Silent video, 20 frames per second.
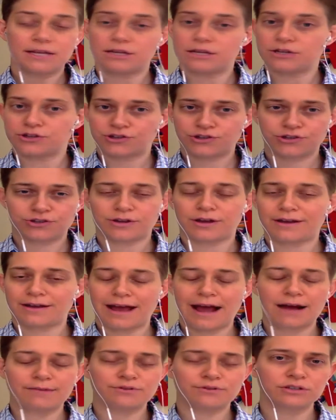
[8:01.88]
is
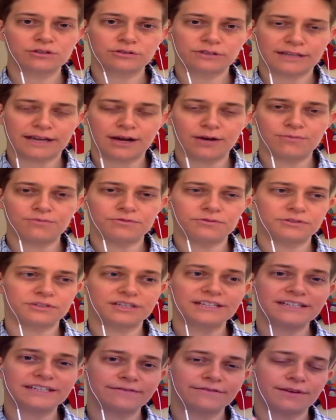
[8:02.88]
absolutely helpful to
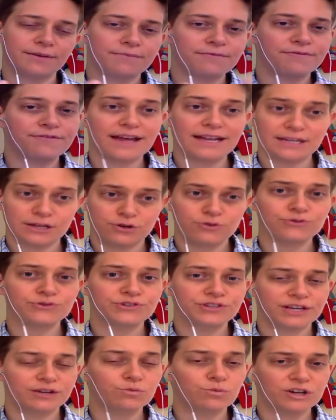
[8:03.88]
give them
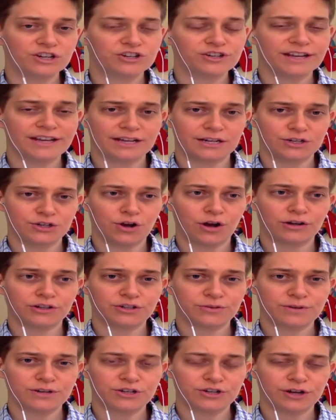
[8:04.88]
venues in which they can talk
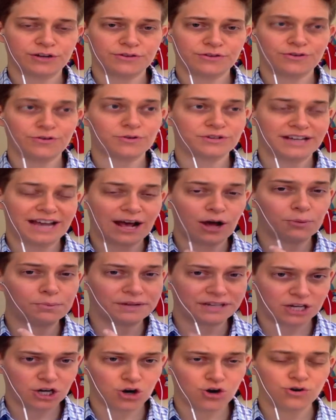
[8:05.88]
to each other, or to help
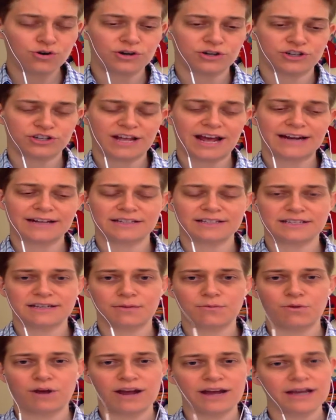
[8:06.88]
encourage that in
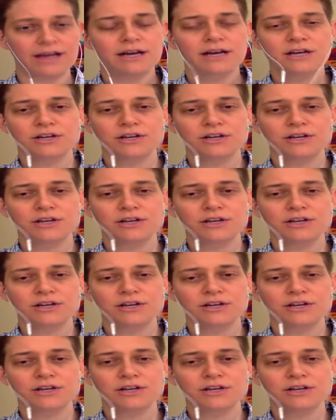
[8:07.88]
some way.